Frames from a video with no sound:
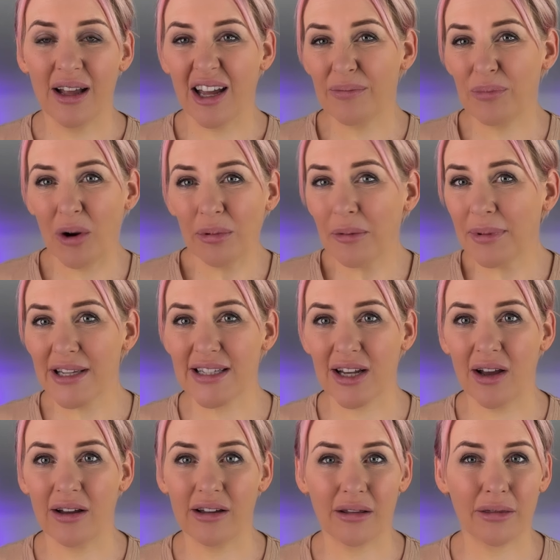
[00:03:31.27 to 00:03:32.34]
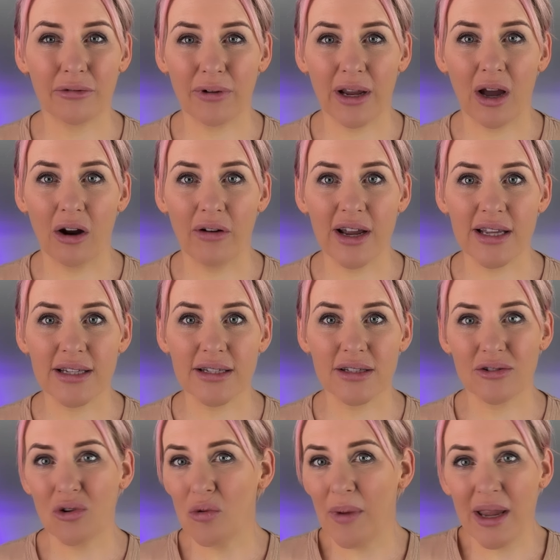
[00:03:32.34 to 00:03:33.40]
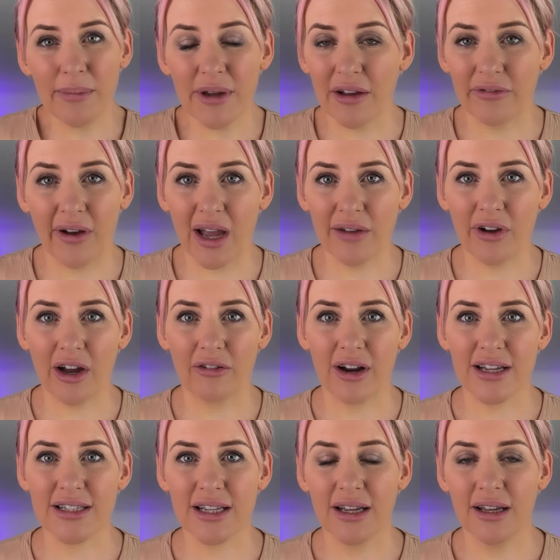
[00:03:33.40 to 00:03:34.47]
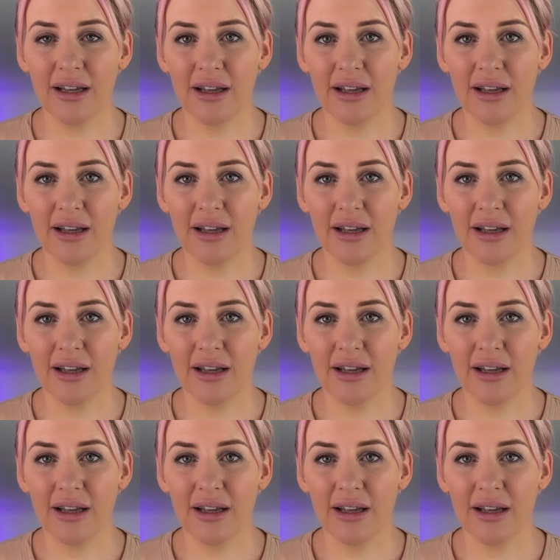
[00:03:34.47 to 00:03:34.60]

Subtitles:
I'd probably start at a 3RS or maybe a 5RS.